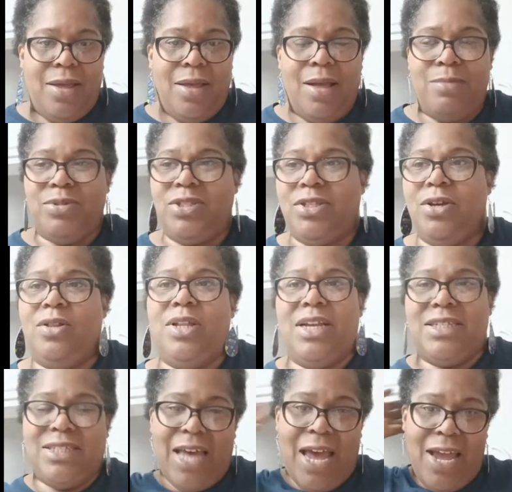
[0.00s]
I'm still
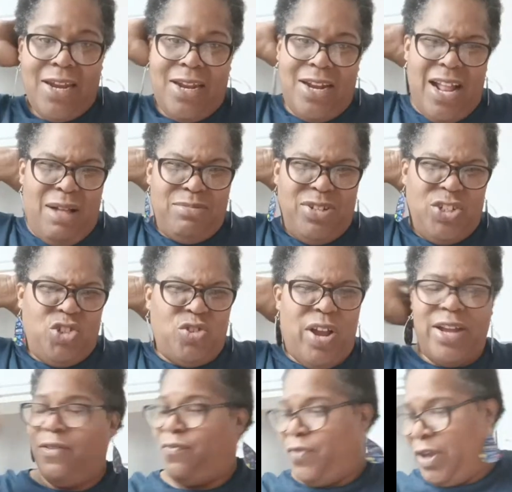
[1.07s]
excited. I'm just trying
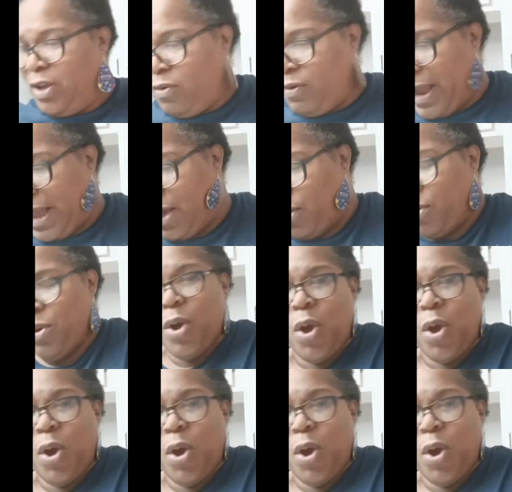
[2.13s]
to figure out